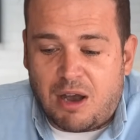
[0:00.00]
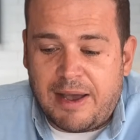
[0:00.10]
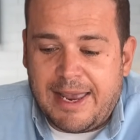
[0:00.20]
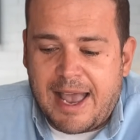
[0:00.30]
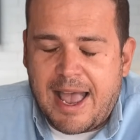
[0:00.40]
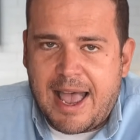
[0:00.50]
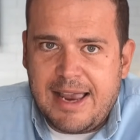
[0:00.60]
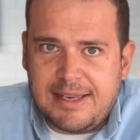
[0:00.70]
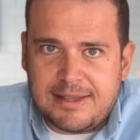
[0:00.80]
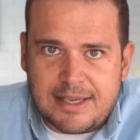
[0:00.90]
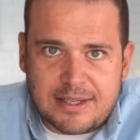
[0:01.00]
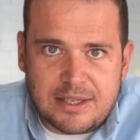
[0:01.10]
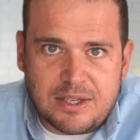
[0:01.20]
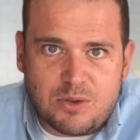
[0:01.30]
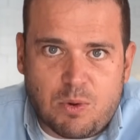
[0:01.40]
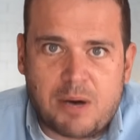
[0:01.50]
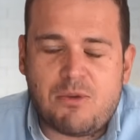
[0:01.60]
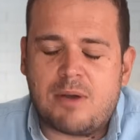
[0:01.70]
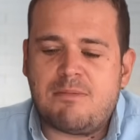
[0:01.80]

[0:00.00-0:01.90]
I hate this. This is one of my